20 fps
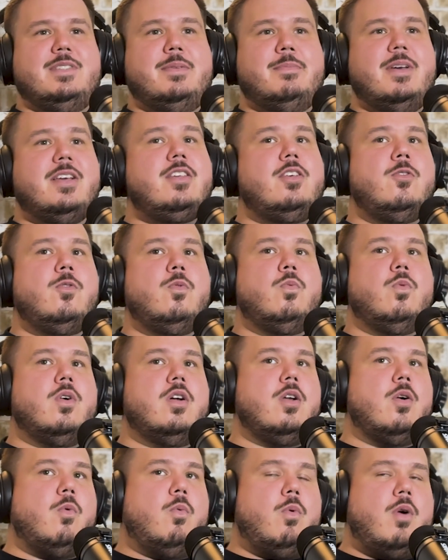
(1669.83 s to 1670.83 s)
make you
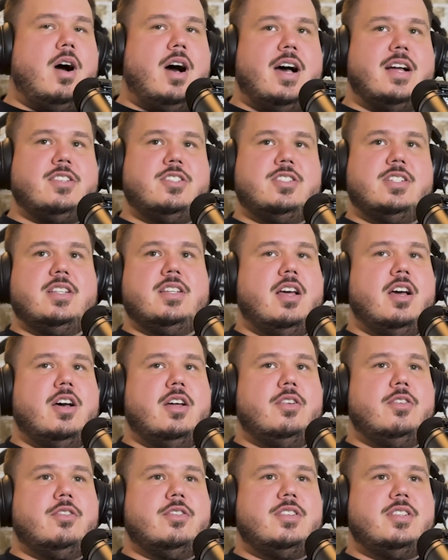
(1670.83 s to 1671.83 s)
want to watch and
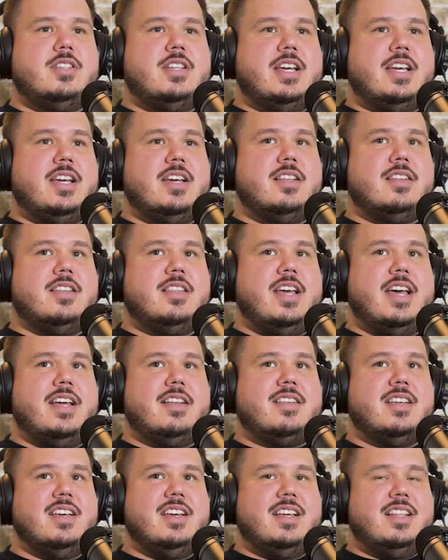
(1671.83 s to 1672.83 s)
understand
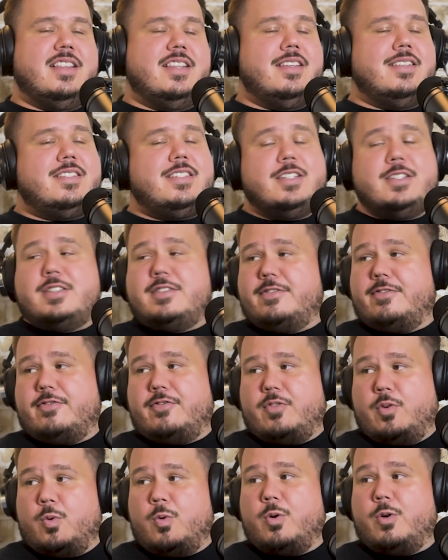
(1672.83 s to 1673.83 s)
that this is
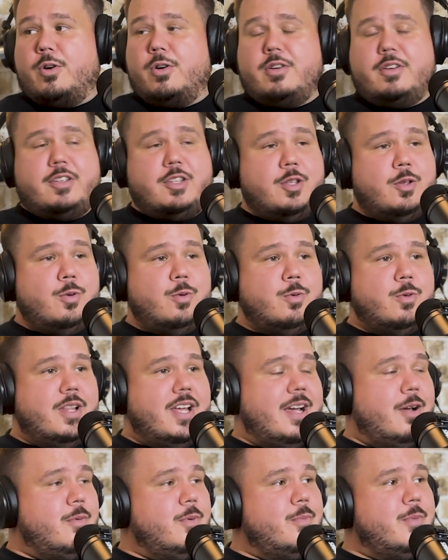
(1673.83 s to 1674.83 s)
for you.
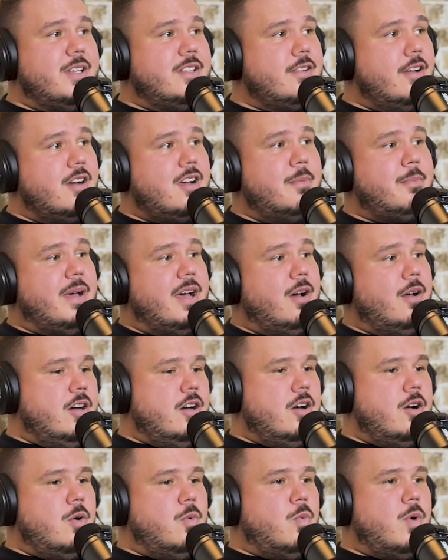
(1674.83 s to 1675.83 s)
Like when we talk about
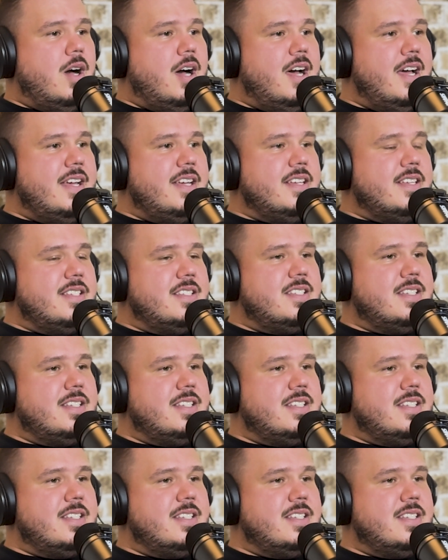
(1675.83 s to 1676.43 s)
our why is,